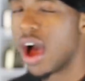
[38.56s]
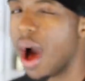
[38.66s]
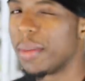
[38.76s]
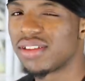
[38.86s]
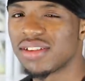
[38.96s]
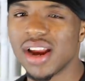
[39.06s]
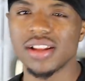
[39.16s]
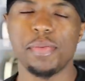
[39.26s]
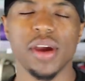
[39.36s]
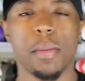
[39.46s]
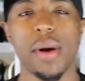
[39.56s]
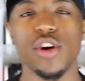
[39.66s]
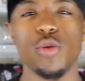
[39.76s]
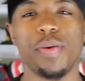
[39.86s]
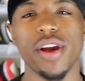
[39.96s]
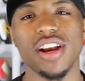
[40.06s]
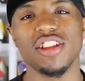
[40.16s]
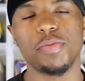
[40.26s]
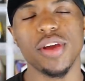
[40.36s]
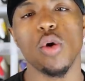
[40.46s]
I'm excited to pick up my new pair, and
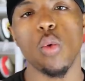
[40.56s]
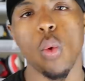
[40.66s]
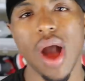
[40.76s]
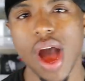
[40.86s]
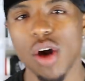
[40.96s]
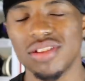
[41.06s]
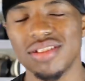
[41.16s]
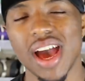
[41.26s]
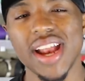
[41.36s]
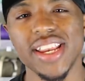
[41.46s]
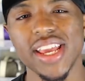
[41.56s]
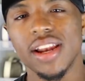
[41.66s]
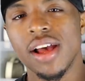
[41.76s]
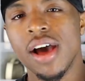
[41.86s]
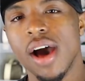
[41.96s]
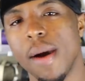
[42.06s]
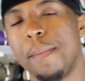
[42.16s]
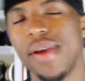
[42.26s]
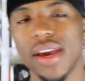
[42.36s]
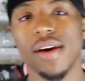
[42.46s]
it's been a while since I did a
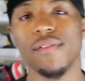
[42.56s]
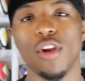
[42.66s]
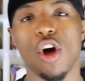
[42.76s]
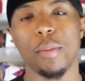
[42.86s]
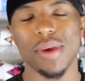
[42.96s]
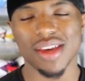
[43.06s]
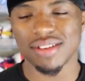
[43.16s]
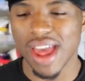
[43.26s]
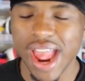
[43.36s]
pickup vlog because